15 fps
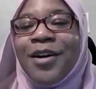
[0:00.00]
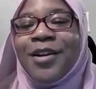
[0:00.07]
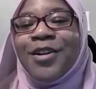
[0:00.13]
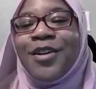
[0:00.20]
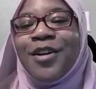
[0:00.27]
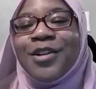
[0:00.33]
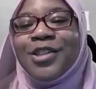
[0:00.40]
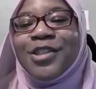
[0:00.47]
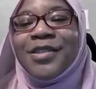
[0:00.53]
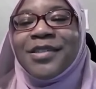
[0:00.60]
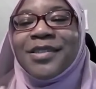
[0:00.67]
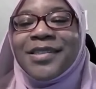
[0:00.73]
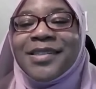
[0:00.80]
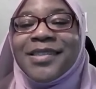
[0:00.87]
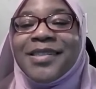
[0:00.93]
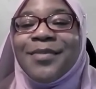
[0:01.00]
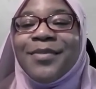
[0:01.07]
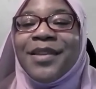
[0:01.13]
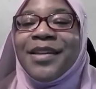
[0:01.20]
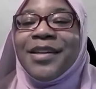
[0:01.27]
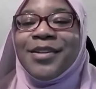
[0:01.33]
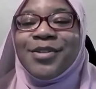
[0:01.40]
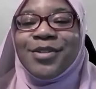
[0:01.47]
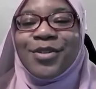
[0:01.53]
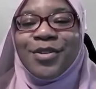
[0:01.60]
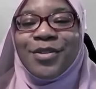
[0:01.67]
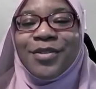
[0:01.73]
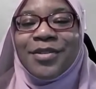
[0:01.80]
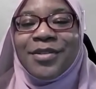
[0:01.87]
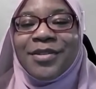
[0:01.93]
God consciousness, is something
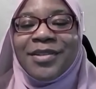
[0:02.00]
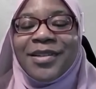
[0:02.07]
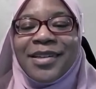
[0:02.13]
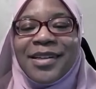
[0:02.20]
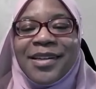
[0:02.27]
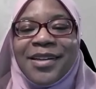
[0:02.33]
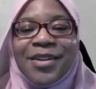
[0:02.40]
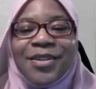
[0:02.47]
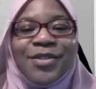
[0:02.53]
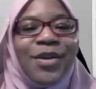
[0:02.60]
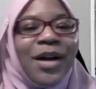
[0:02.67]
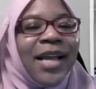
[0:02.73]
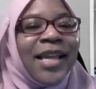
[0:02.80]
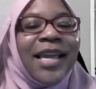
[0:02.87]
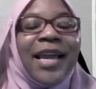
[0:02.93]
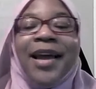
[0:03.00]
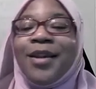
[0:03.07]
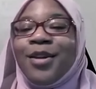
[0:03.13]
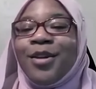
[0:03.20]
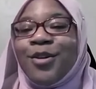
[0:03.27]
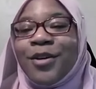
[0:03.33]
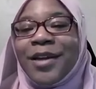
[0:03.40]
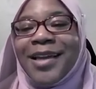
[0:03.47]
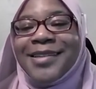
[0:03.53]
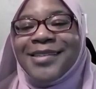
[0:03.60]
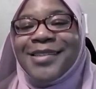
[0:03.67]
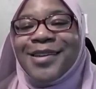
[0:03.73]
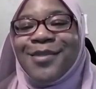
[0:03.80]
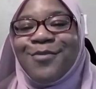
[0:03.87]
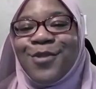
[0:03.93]
internal. So I can't look at
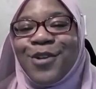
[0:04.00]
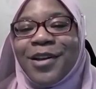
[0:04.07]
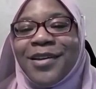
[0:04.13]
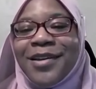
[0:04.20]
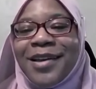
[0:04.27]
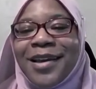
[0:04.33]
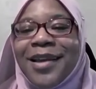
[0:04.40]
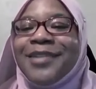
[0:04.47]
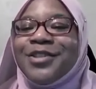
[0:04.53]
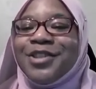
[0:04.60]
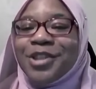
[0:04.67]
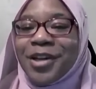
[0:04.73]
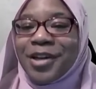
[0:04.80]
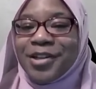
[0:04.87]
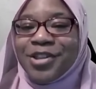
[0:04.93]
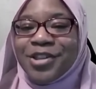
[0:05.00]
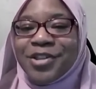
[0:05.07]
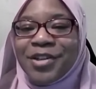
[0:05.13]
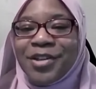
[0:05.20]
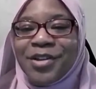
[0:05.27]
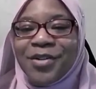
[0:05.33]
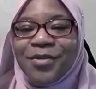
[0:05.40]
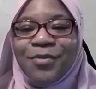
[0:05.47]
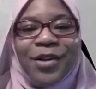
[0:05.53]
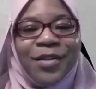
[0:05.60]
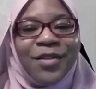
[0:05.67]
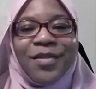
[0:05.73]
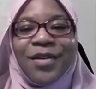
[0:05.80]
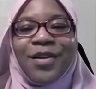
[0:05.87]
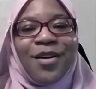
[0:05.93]
someone and judge
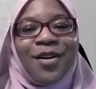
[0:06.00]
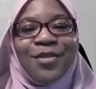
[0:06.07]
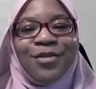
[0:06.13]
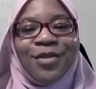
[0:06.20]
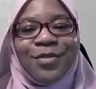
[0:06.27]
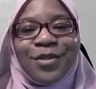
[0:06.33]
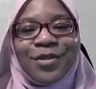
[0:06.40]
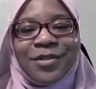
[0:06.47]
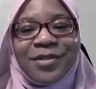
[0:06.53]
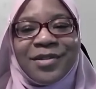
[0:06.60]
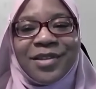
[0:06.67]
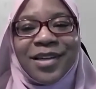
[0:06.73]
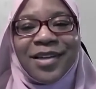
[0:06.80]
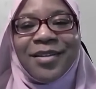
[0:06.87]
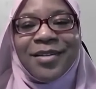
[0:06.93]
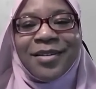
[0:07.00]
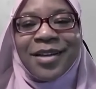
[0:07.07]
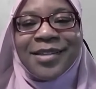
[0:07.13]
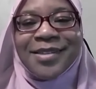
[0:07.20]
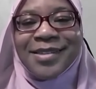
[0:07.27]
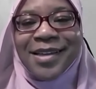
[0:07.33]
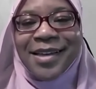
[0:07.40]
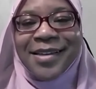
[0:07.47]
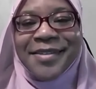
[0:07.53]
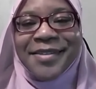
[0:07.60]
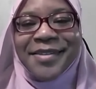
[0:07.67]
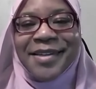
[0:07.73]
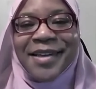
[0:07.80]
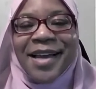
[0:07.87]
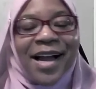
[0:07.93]
whether they're honorable in Allah's
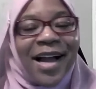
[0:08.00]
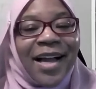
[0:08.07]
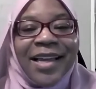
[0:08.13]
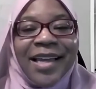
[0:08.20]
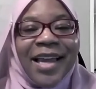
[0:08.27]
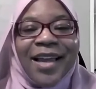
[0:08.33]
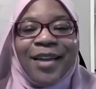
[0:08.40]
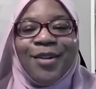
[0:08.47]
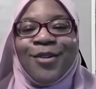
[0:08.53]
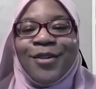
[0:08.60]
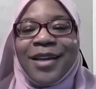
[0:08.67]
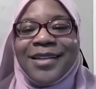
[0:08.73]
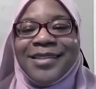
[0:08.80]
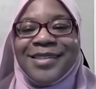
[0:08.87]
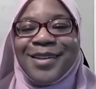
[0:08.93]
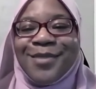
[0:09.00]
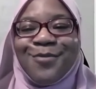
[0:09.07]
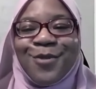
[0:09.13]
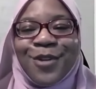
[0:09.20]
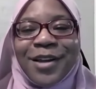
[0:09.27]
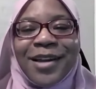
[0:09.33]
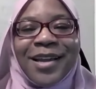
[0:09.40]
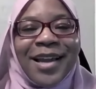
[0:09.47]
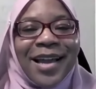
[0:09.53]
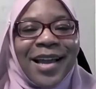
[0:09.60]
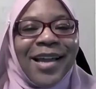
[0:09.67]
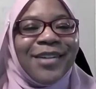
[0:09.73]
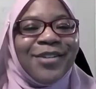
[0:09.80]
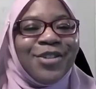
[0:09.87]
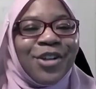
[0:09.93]
sight. I can't look at someone
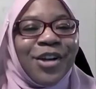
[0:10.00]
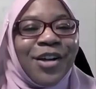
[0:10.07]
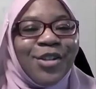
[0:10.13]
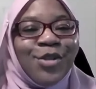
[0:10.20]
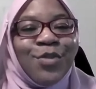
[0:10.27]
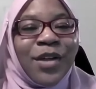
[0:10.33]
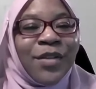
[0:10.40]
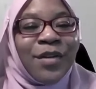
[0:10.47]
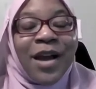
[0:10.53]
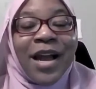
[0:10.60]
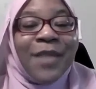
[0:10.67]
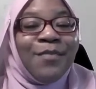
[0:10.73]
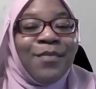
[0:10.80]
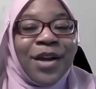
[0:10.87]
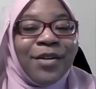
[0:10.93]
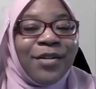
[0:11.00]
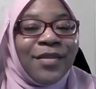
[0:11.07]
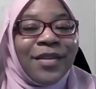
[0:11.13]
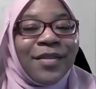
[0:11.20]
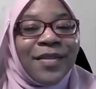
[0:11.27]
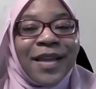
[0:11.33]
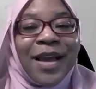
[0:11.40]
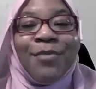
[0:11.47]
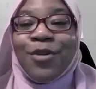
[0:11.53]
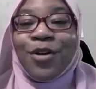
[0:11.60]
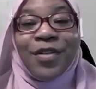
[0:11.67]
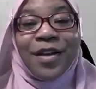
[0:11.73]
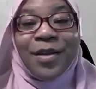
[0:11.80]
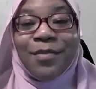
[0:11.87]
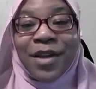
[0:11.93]
and judge whether I'm better than them or
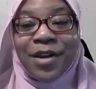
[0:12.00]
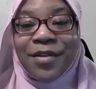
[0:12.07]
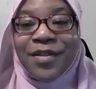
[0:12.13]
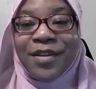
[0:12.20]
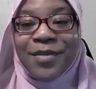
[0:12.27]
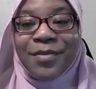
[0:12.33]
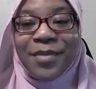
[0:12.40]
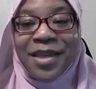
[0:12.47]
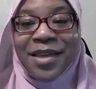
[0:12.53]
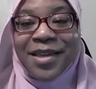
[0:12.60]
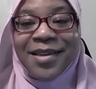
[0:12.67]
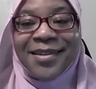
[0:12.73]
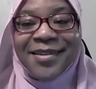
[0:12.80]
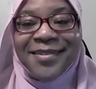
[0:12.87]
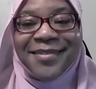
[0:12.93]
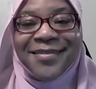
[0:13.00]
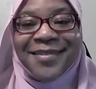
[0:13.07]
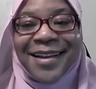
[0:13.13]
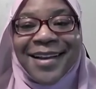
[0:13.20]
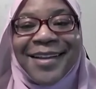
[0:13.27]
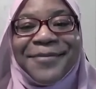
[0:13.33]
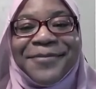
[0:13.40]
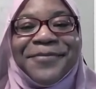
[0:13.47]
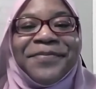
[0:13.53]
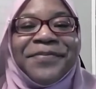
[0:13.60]
they're better than me, right?